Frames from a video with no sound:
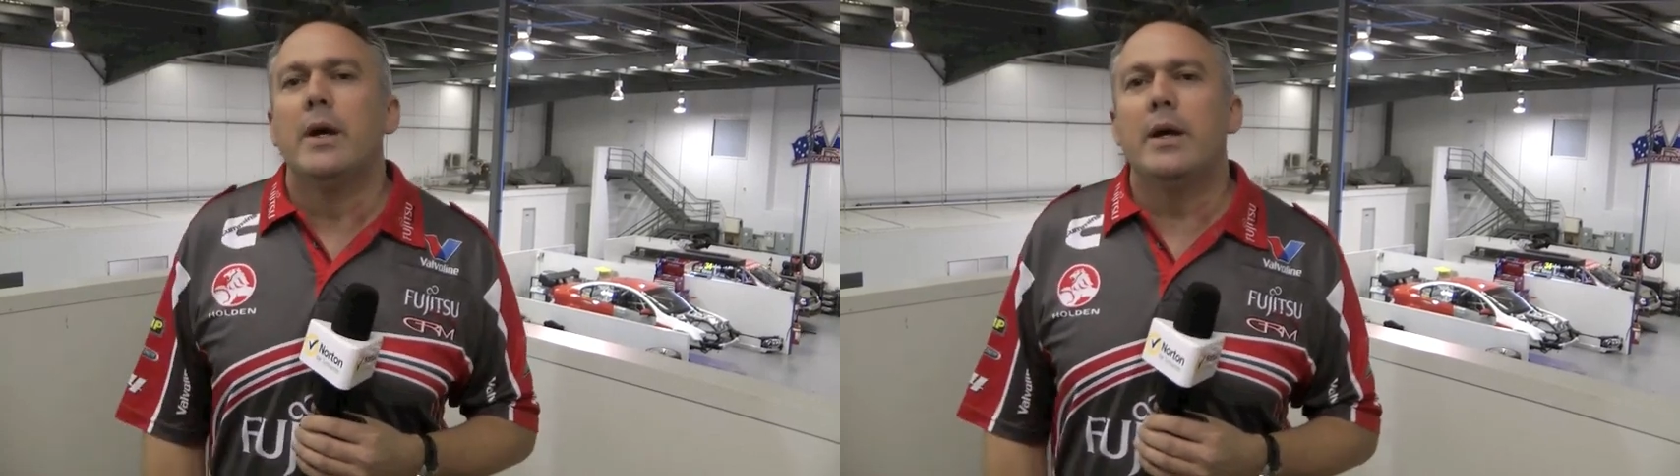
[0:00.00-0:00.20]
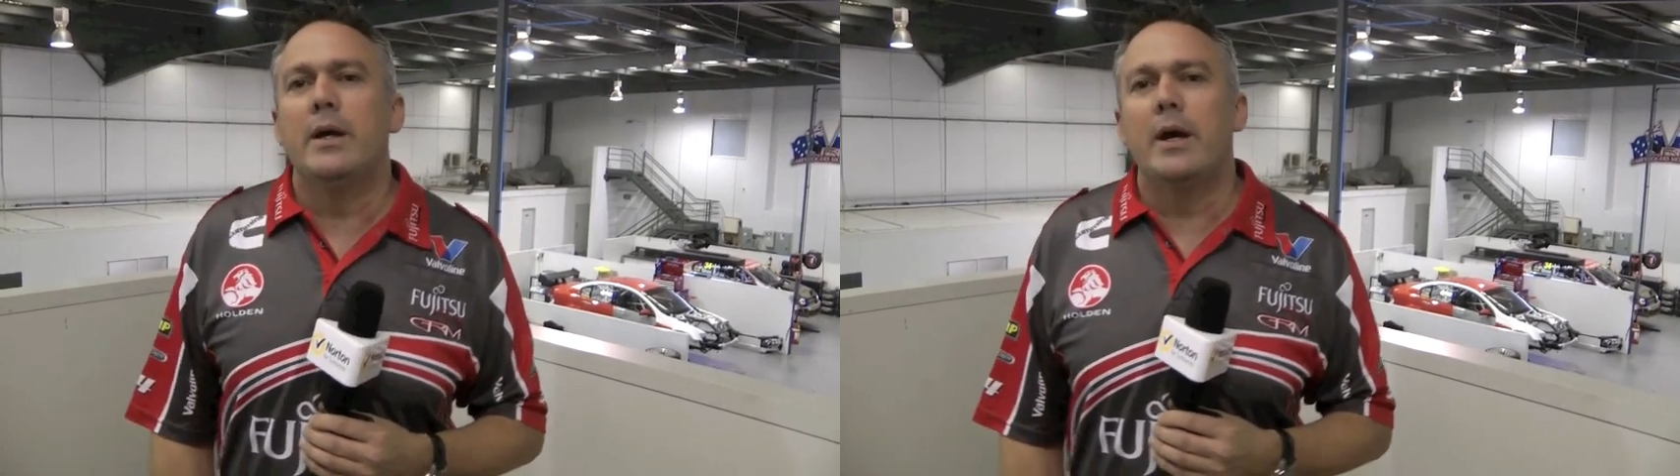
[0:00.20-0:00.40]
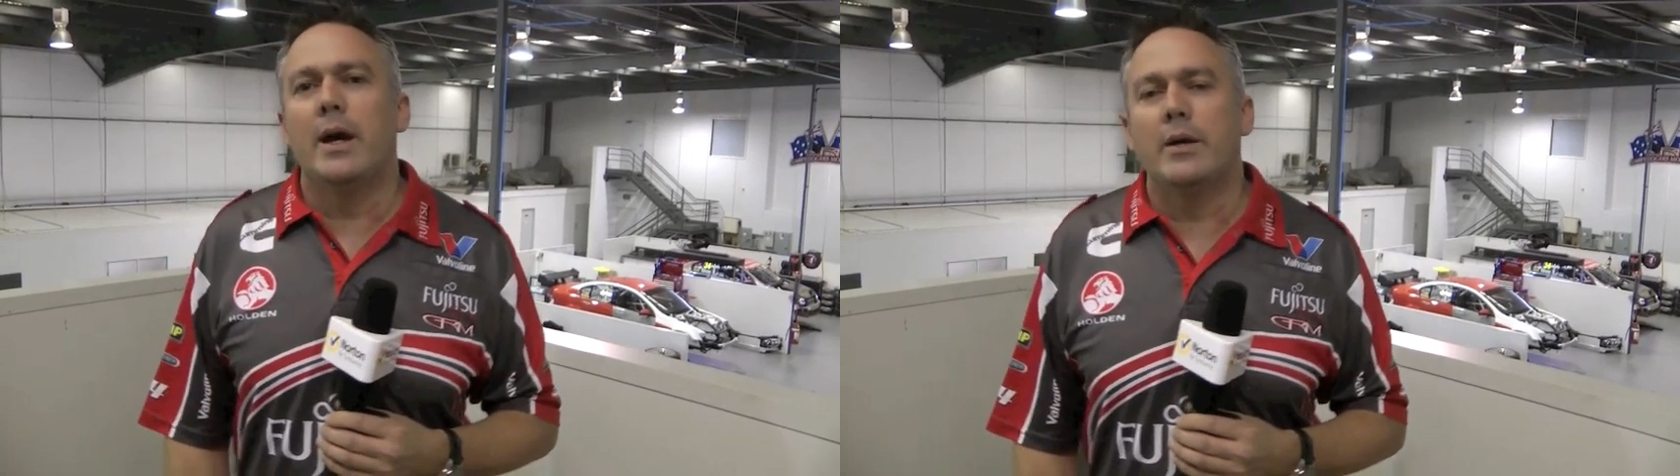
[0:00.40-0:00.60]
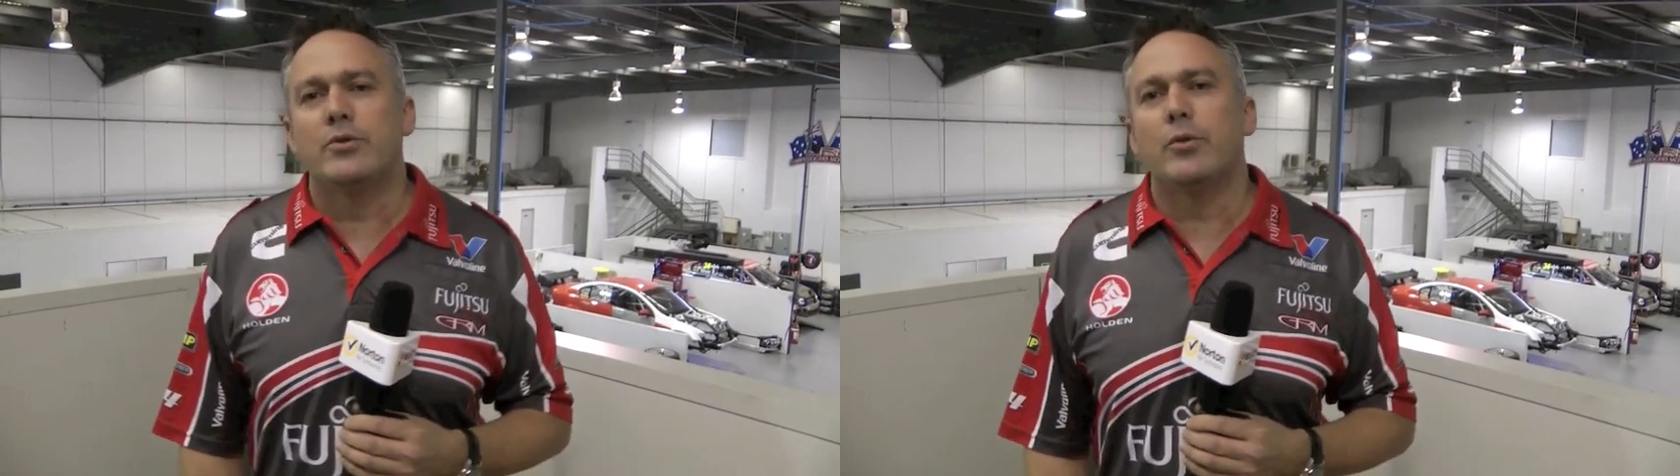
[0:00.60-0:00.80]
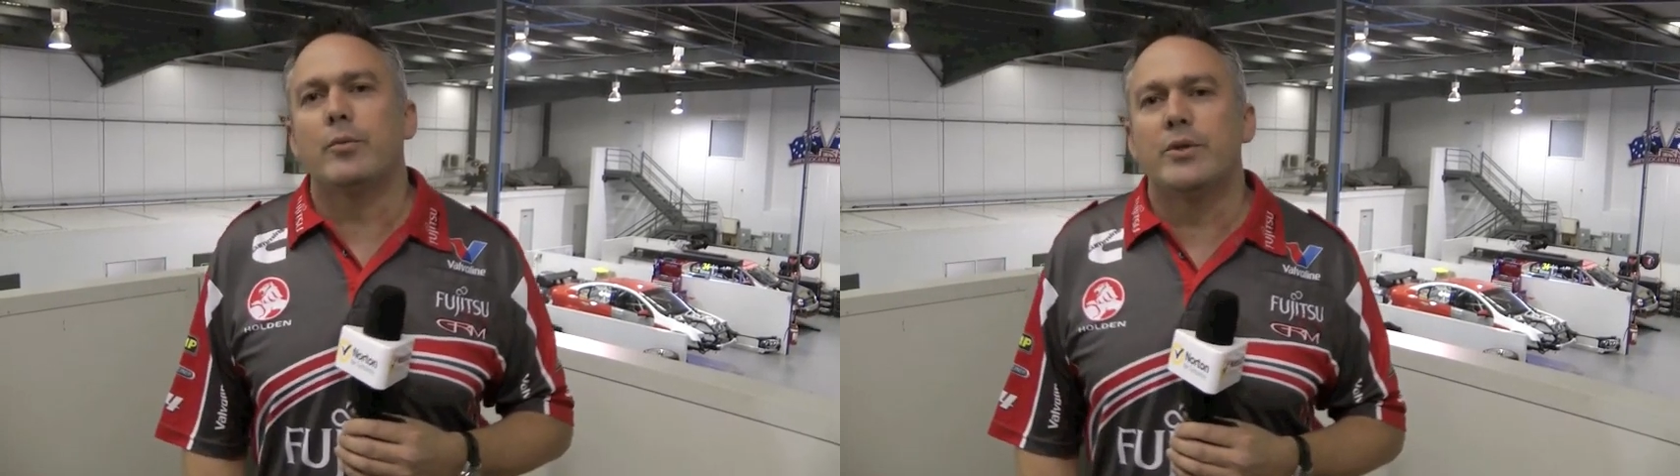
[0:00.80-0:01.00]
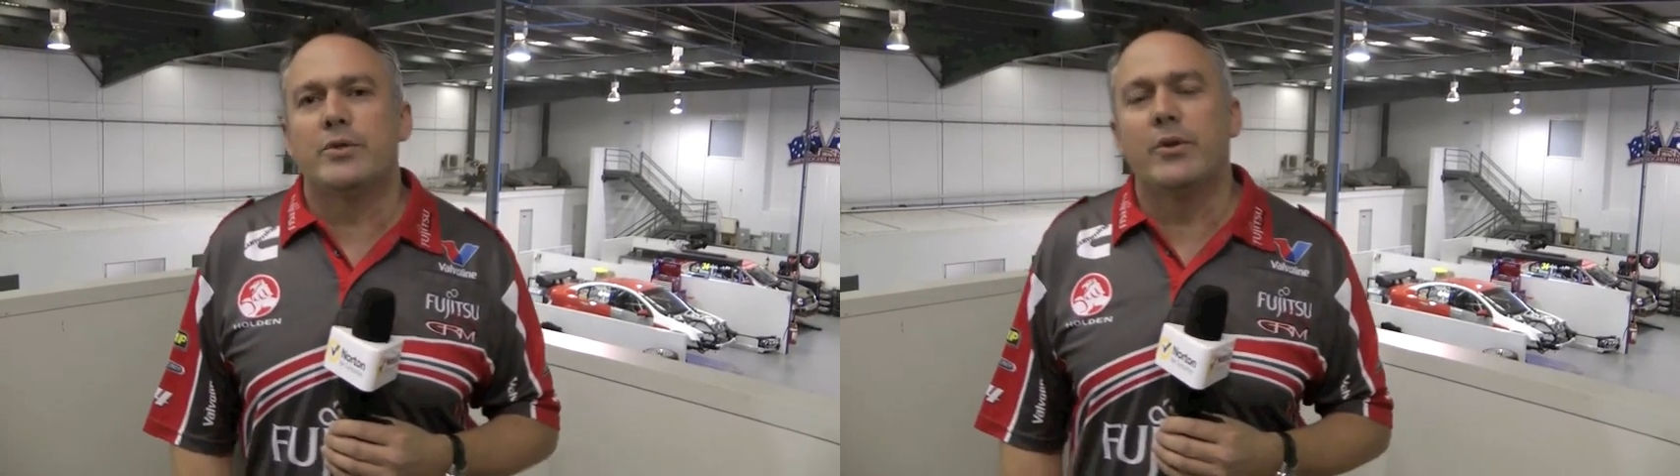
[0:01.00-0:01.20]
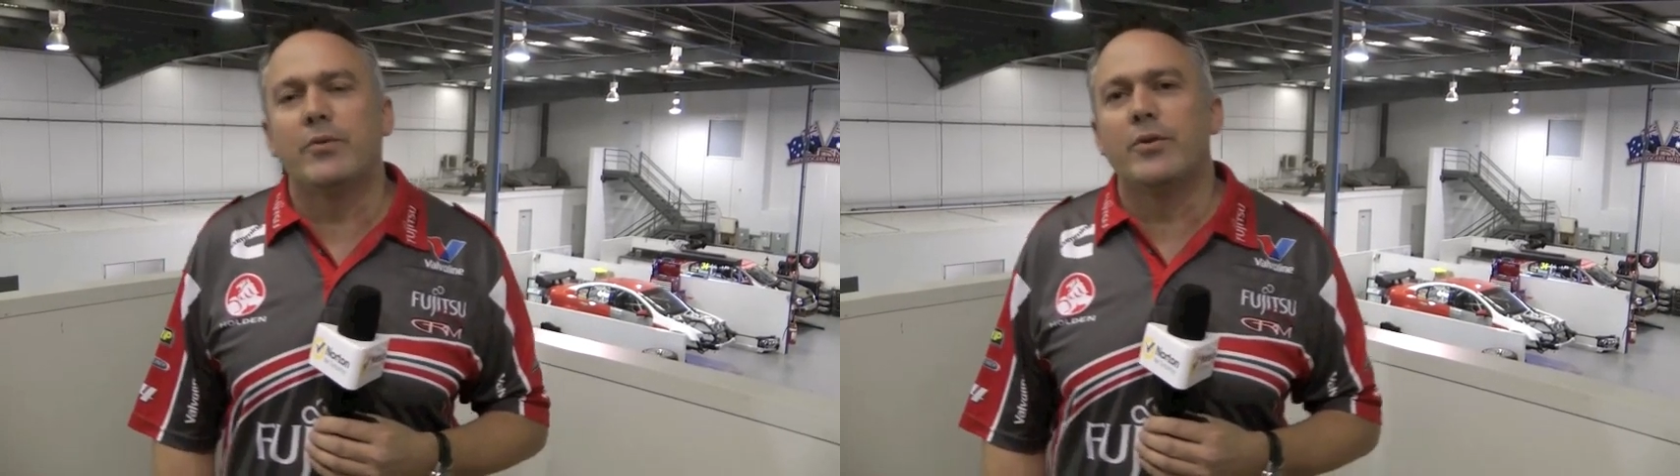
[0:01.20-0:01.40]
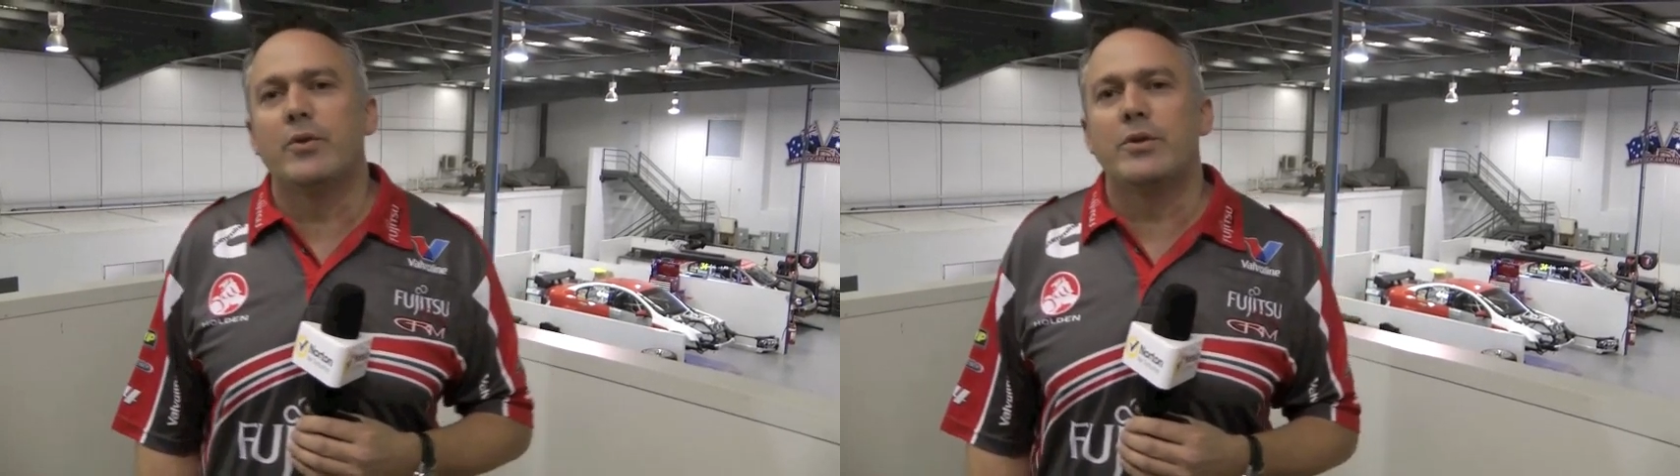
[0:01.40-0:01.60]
he uh, took myself and